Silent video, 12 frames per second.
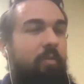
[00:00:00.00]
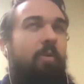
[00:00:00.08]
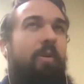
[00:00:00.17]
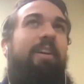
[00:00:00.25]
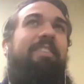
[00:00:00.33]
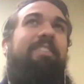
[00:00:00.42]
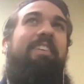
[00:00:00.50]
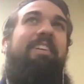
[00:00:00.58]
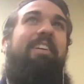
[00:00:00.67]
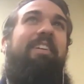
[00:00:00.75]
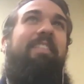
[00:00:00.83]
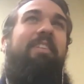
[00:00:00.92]
one guy
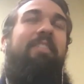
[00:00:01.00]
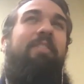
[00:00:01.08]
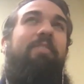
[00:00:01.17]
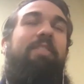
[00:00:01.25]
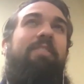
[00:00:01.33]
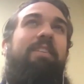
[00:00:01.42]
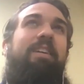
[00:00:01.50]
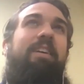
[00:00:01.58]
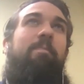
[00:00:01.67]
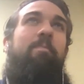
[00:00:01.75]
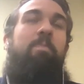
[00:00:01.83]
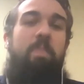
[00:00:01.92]
said, I, I love this.
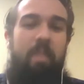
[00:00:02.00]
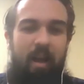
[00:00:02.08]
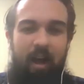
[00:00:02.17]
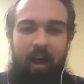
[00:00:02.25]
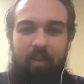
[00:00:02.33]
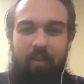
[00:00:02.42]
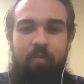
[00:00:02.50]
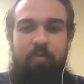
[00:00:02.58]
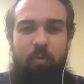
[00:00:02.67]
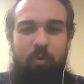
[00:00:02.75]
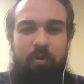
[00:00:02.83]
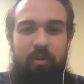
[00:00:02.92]
I look
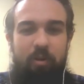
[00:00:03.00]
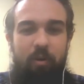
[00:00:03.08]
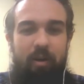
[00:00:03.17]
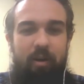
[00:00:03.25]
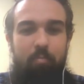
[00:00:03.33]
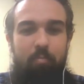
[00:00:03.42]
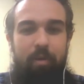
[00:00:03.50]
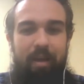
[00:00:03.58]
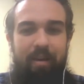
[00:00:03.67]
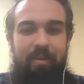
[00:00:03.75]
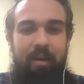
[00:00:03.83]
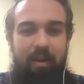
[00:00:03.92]
forward to going to bed
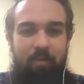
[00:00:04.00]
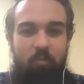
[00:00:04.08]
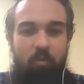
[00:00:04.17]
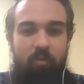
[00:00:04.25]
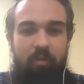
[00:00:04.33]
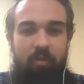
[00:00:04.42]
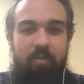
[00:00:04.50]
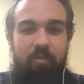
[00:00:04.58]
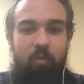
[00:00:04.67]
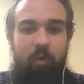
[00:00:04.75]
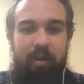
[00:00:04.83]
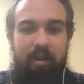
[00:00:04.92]
at night more than I do
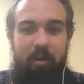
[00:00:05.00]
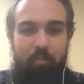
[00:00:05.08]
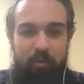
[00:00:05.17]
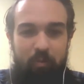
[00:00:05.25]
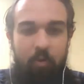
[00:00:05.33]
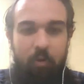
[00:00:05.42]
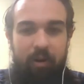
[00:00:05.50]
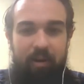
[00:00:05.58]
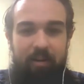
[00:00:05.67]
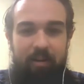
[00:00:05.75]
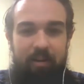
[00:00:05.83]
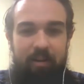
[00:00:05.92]
waking up in the morning.
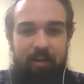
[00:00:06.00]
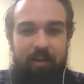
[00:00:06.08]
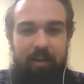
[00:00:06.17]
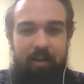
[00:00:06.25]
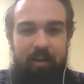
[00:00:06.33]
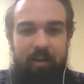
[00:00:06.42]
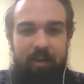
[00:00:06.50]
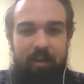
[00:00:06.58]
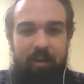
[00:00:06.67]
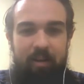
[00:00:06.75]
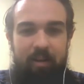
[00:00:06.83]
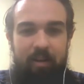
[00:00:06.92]
Oof,
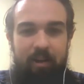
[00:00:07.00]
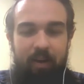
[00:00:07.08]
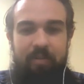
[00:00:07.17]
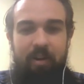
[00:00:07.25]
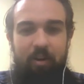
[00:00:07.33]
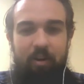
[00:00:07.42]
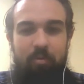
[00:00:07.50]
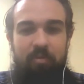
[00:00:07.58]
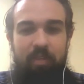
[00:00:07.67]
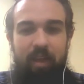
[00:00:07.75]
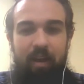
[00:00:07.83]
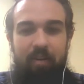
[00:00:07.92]
uh-huh. How terrible is
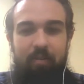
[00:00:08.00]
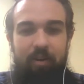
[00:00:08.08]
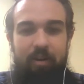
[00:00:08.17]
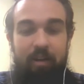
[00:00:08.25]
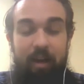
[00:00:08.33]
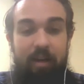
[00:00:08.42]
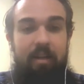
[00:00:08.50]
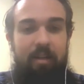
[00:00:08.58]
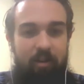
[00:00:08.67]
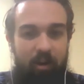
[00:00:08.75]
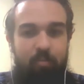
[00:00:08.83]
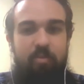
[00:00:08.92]
that, right? And, and
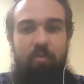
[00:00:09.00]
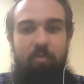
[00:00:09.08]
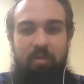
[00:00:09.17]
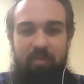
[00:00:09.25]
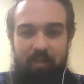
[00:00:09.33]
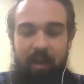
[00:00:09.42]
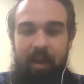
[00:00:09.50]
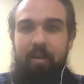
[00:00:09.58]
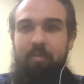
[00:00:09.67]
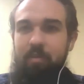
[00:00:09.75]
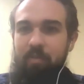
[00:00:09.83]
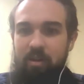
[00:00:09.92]
it comes from this lack
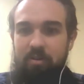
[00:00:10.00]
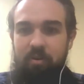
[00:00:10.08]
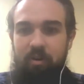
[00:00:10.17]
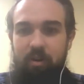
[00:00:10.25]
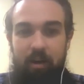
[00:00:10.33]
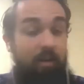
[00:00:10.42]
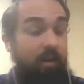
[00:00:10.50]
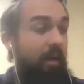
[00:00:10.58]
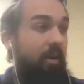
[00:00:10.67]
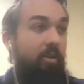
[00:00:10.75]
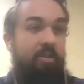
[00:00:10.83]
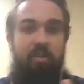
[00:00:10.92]
of adventure and,
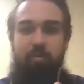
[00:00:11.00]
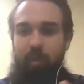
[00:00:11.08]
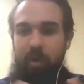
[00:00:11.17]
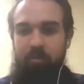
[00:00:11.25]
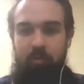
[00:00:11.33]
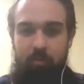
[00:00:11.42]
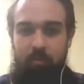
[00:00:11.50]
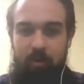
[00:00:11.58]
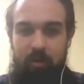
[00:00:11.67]
and on a spectrum